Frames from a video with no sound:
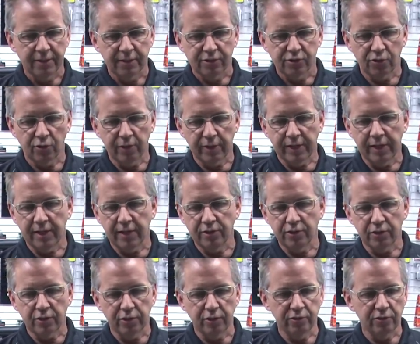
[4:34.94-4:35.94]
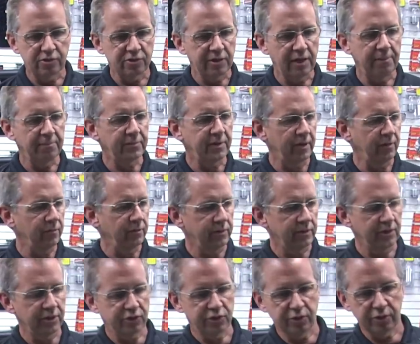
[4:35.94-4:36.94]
So again, you can do the same thing with this.